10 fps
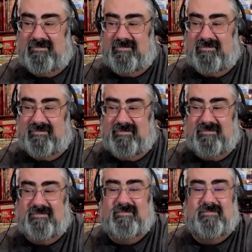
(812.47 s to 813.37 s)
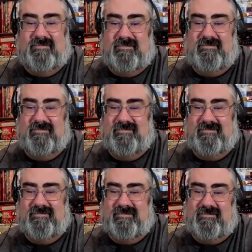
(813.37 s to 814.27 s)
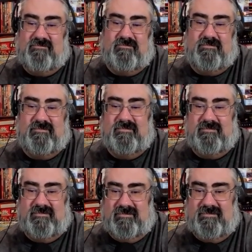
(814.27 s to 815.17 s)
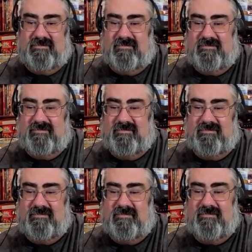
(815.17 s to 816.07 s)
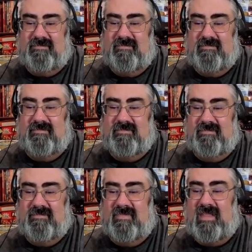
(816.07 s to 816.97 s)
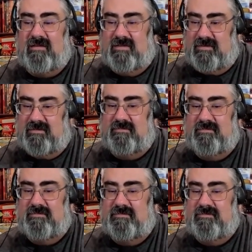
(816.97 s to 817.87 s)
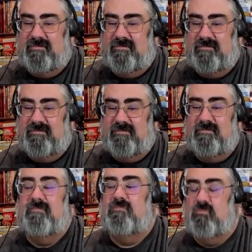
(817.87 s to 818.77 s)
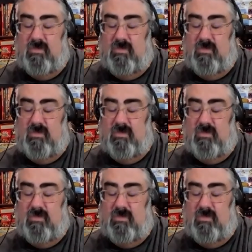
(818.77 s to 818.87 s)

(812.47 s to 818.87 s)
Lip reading: This person isn't speaking.